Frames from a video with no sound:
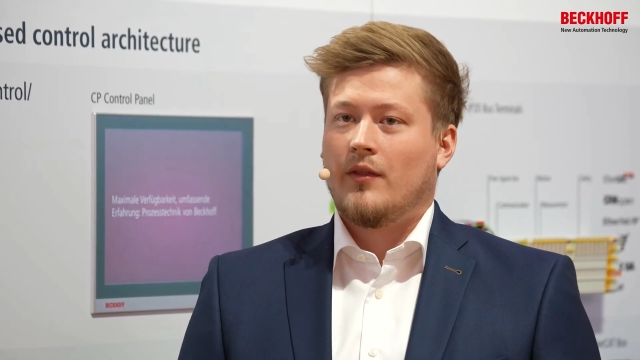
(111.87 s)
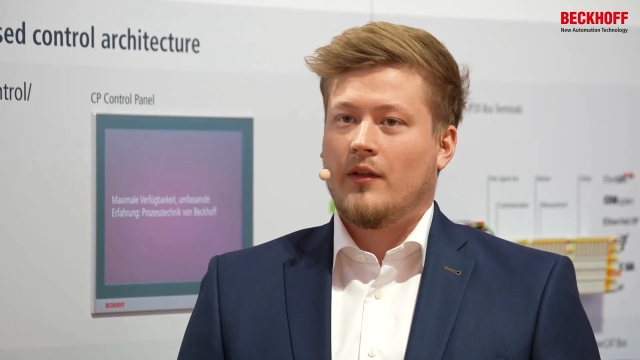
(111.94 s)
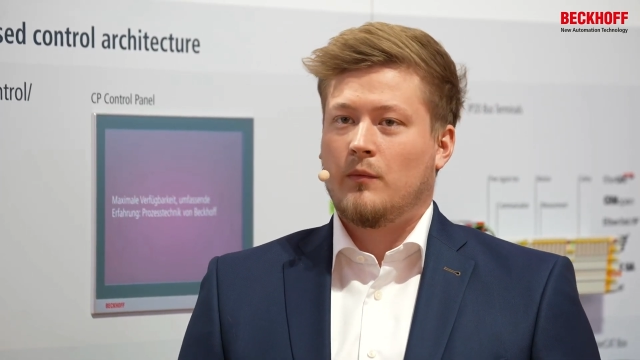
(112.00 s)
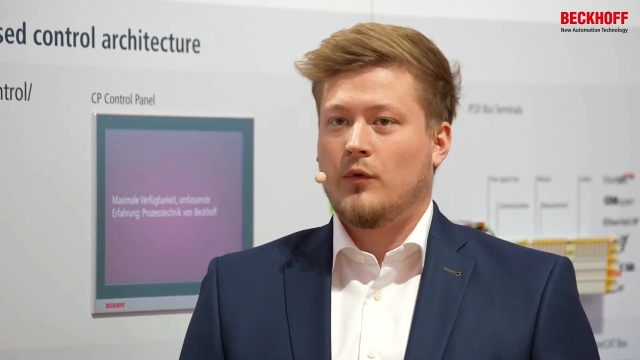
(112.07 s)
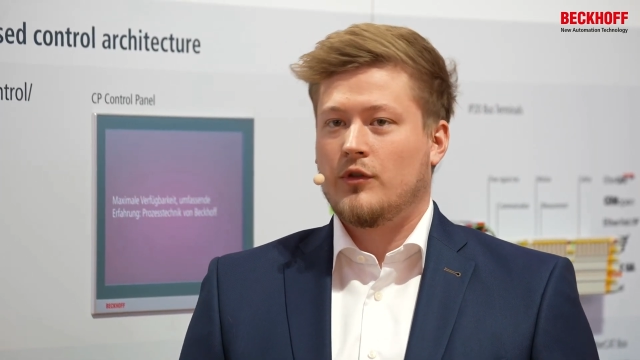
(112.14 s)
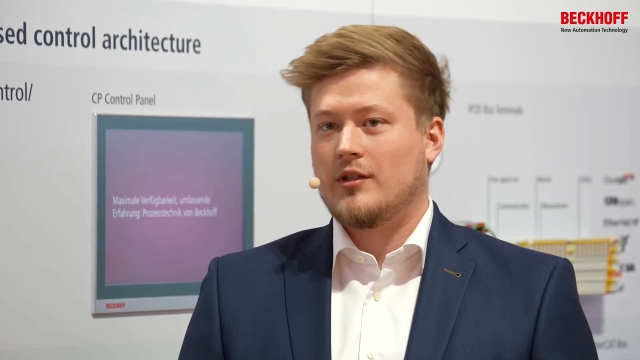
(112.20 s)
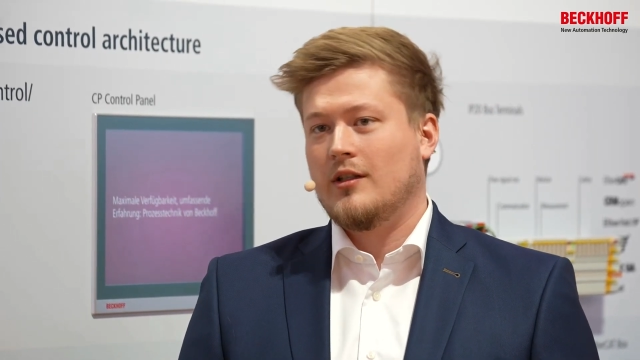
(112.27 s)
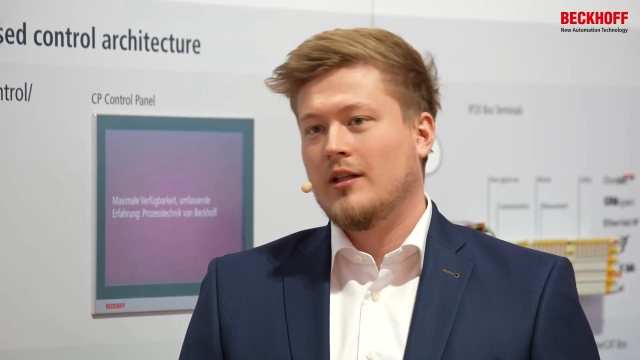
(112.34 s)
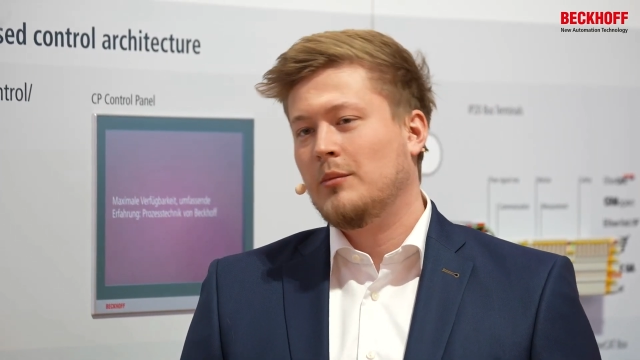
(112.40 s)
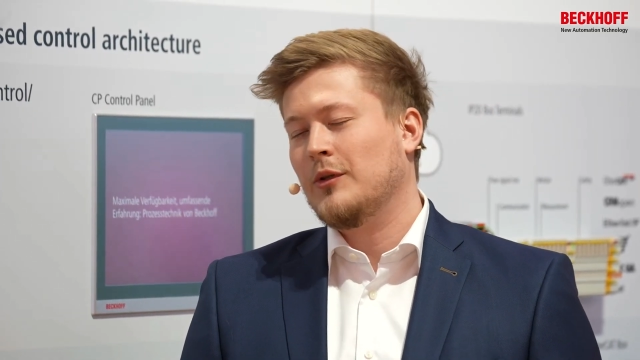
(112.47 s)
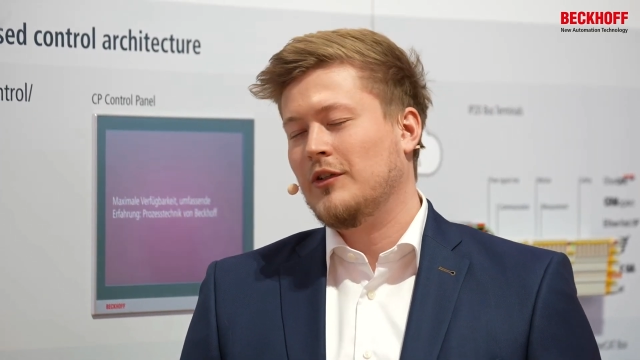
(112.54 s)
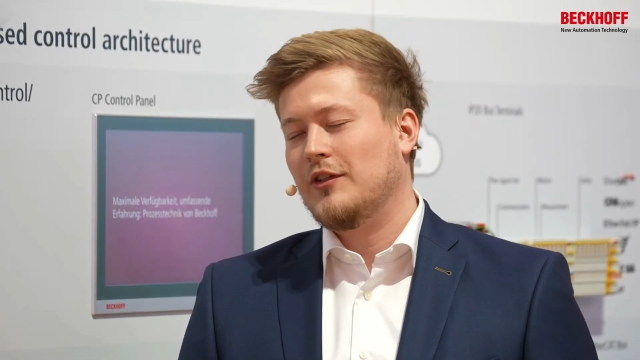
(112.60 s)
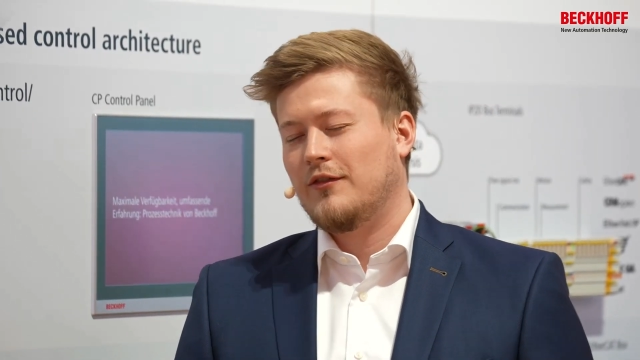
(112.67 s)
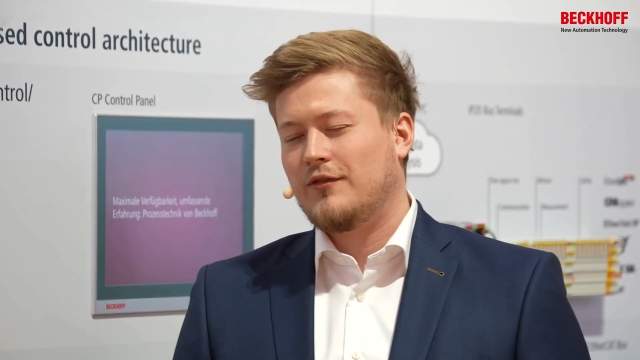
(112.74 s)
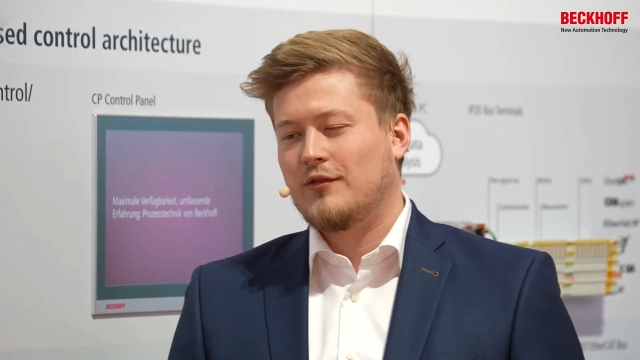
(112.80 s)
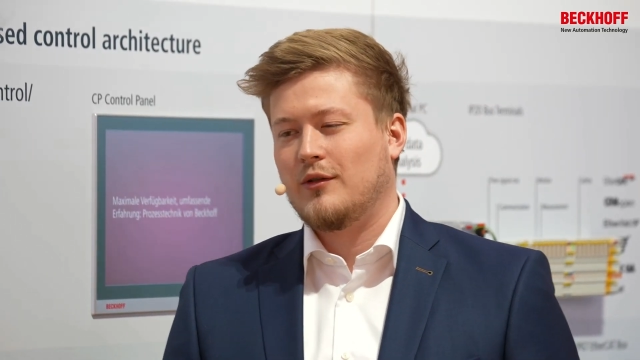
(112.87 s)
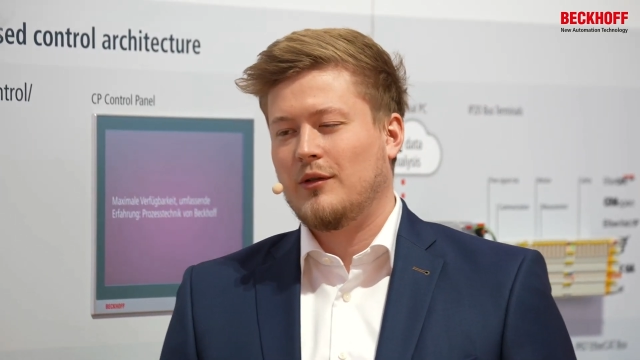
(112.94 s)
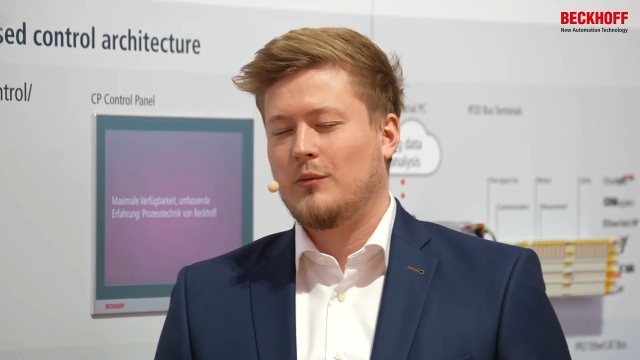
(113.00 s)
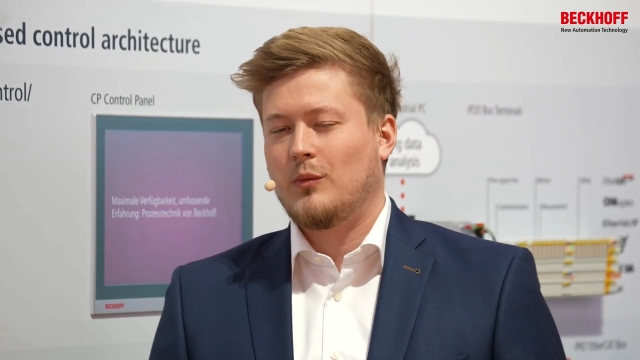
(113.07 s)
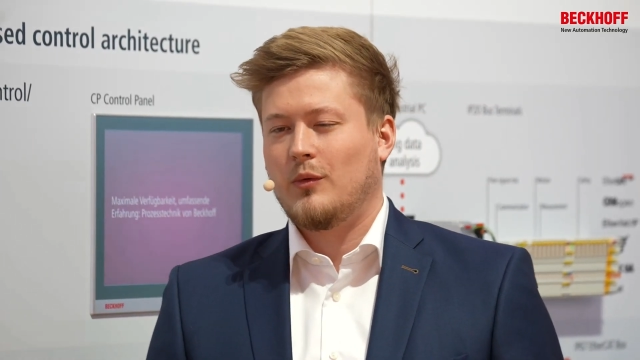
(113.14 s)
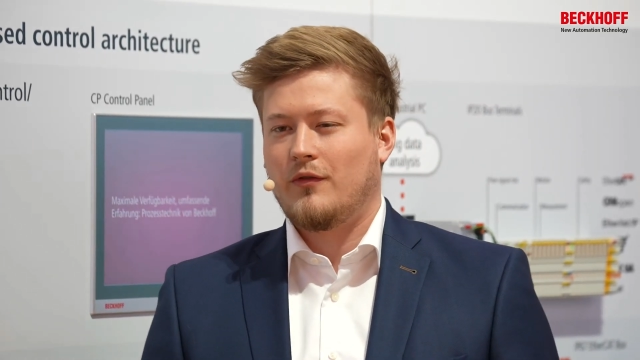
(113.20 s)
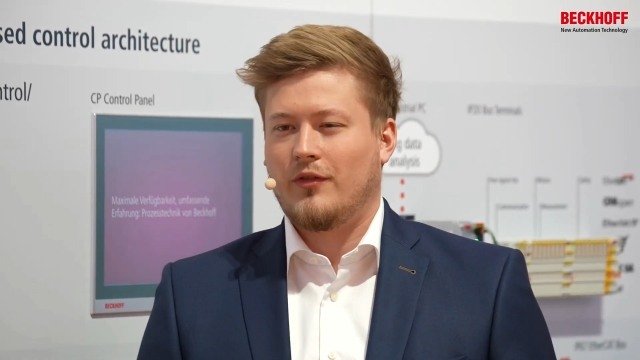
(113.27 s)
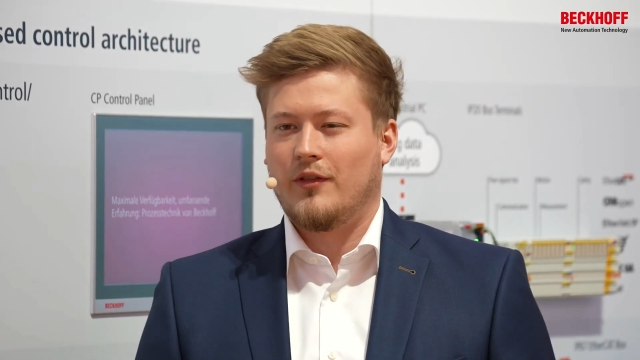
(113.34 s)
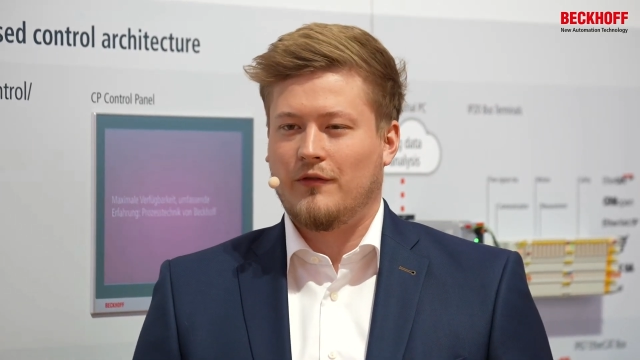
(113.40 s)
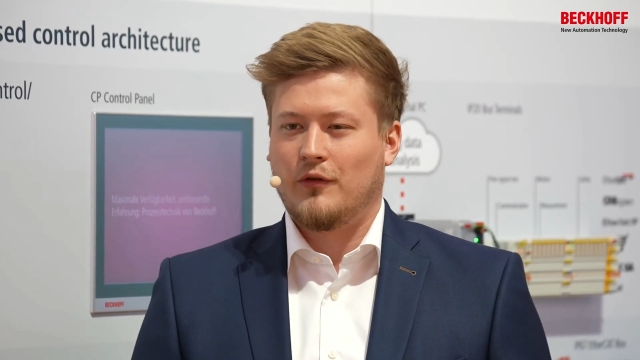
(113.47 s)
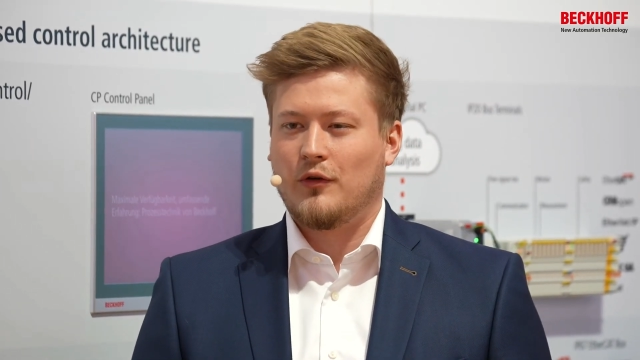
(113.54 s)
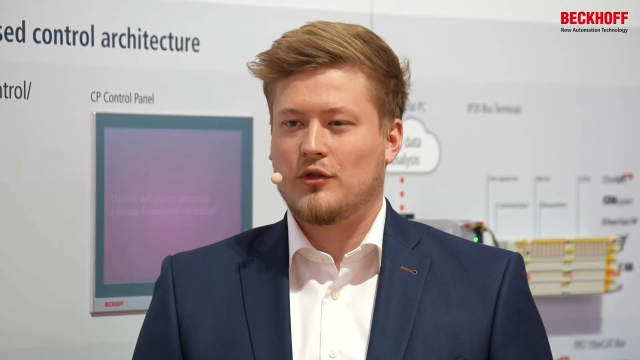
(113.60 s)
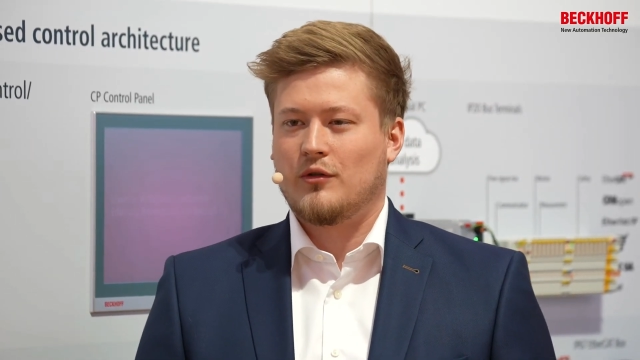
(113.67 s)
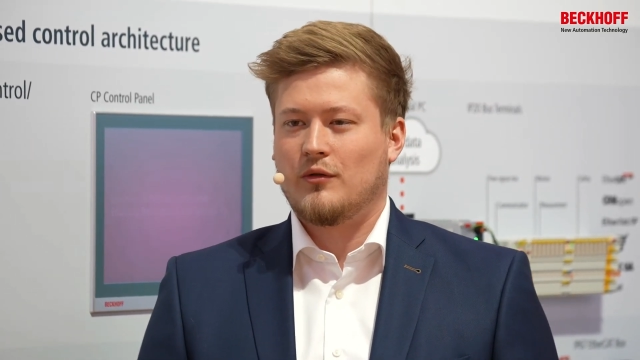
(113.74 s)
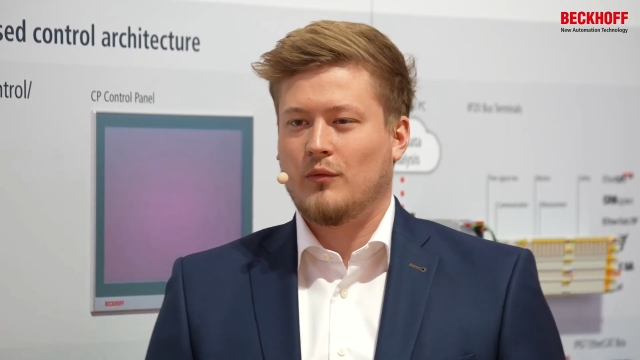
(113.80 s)
That was a little bit different with the
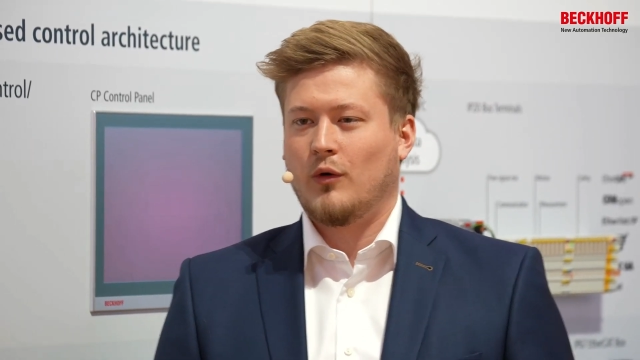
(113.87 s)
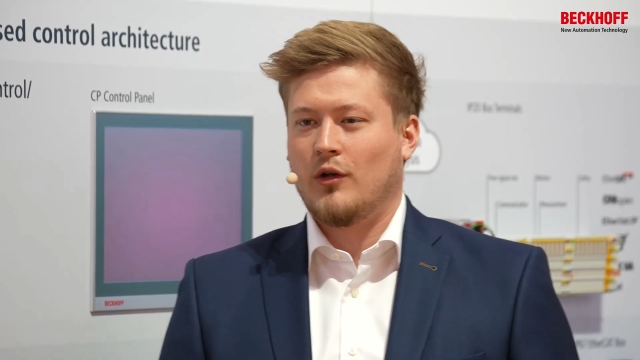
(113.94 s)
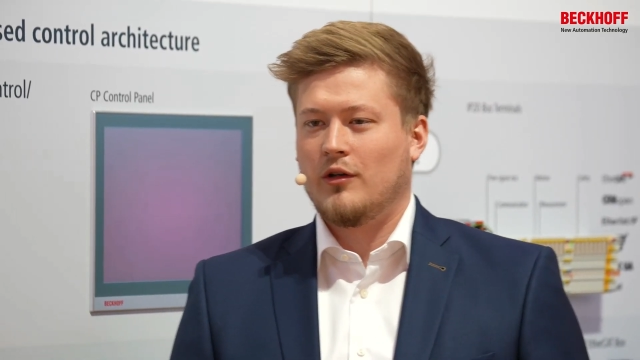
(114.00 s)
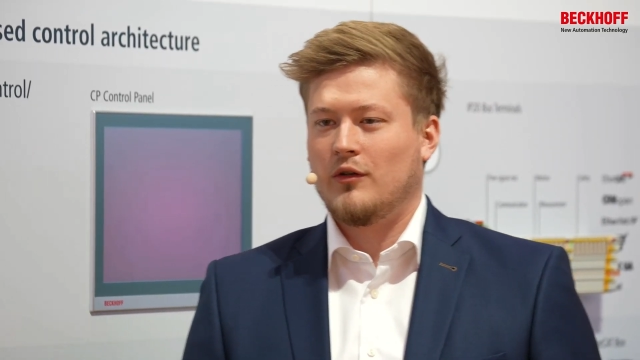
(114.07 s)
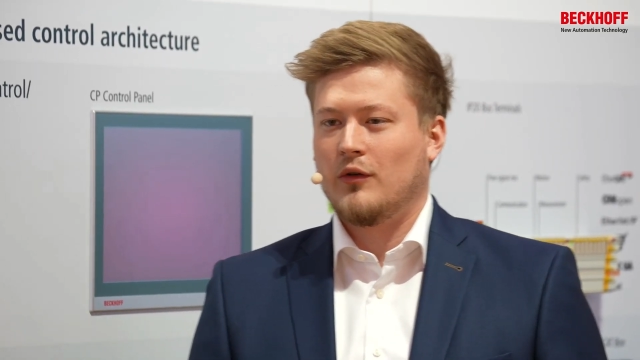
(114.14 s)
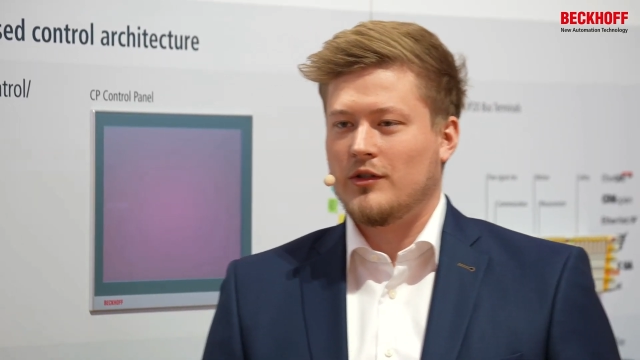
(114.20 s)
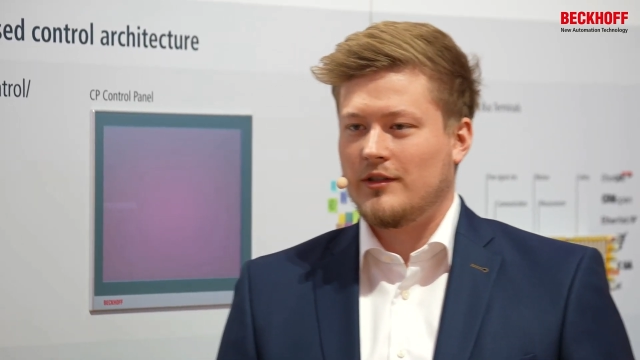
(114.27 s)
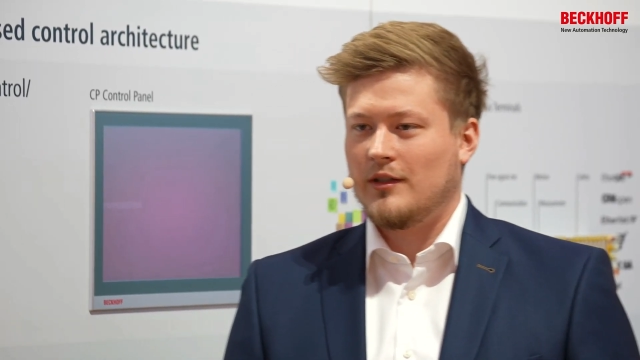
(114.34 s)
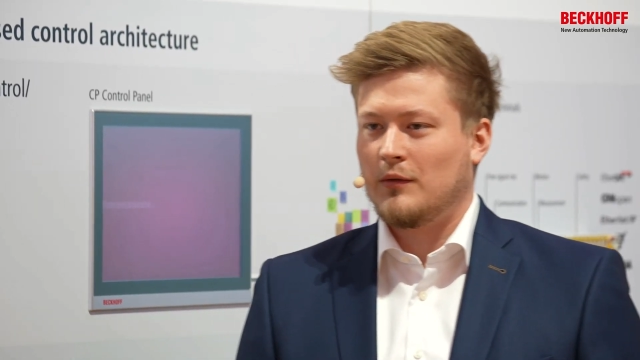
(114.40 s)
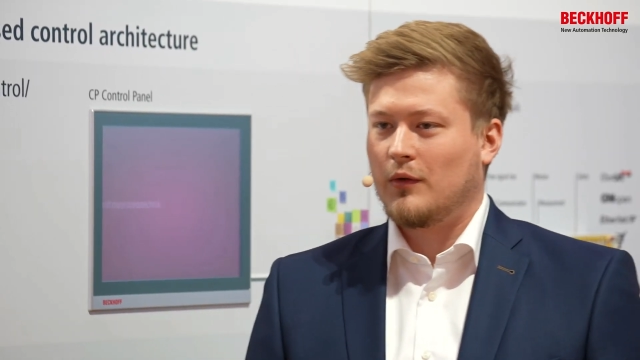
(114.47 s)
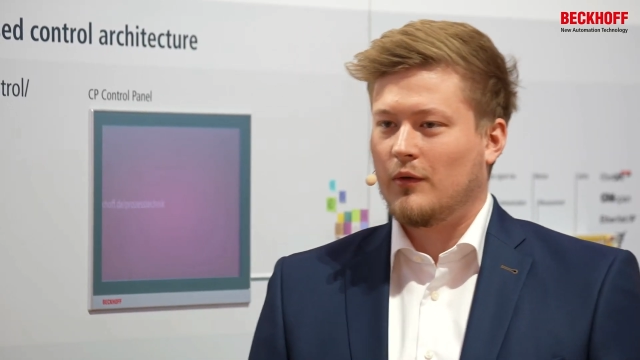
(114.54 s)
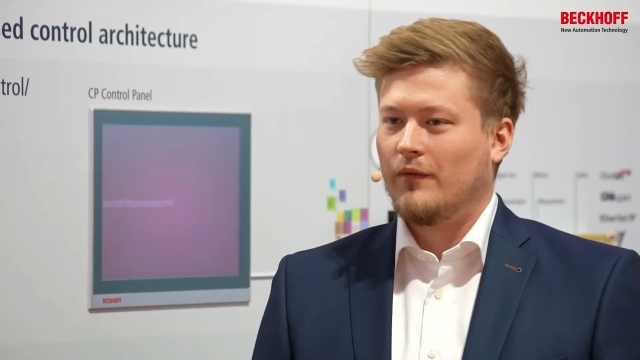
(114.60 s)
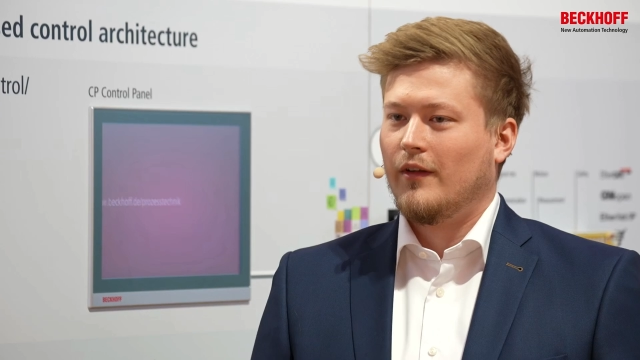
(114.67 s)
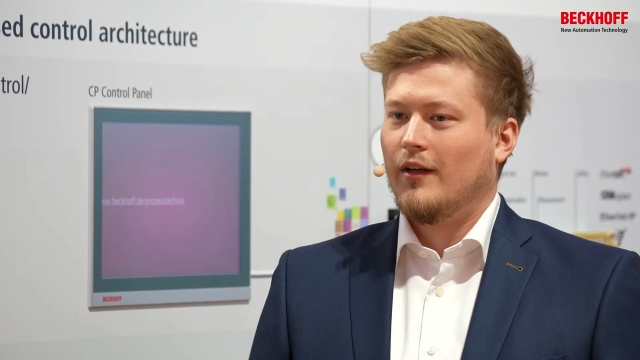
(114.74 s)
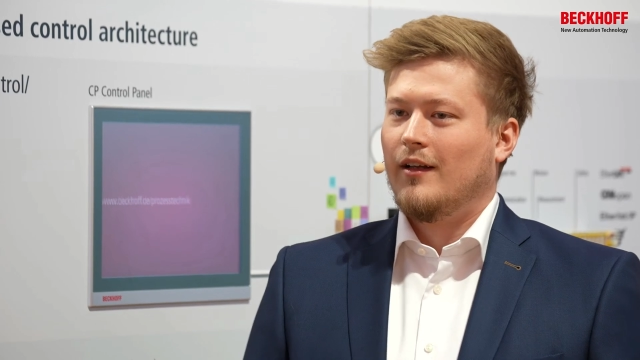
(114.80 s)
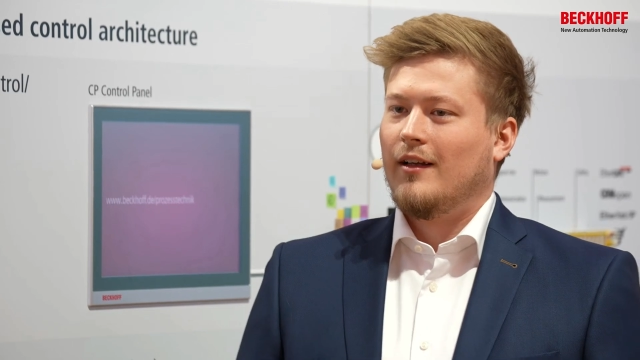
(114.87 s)
version 1.0.